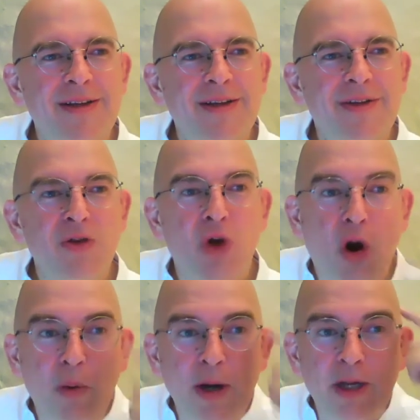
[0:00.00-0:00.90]

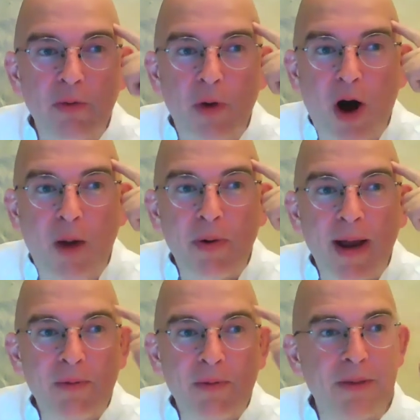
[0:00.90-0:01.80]
Not when you
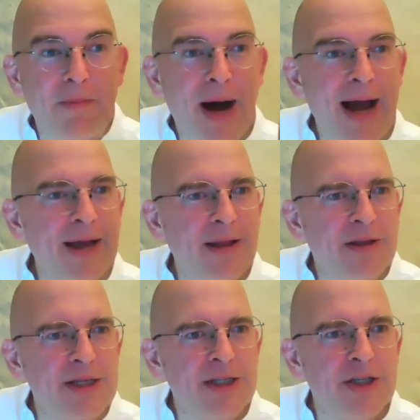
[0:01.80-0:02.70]
operate with the
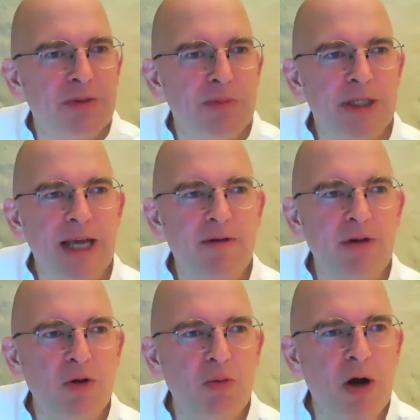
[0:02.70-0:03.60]
mind into the
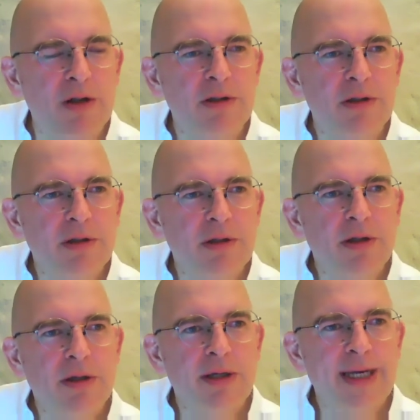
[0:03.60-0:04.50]
material world.
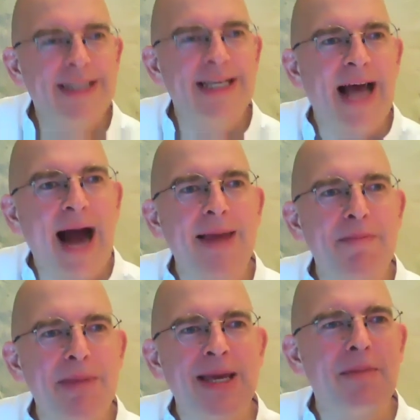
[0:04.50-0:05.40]
It's I,
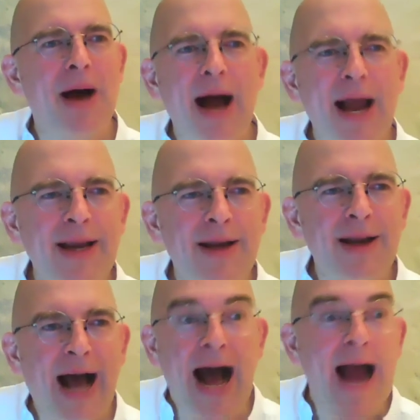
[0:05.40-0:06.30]
me, mine.
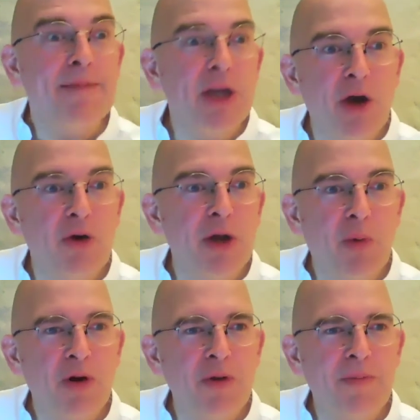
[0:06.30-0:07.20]
I'm the only
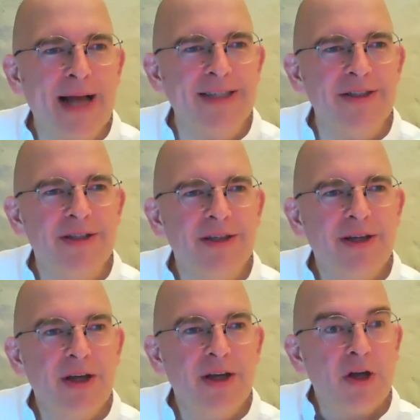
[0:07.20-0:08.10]
one who matters.
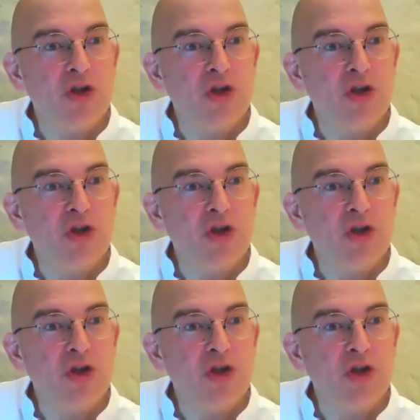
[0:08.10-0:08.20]
So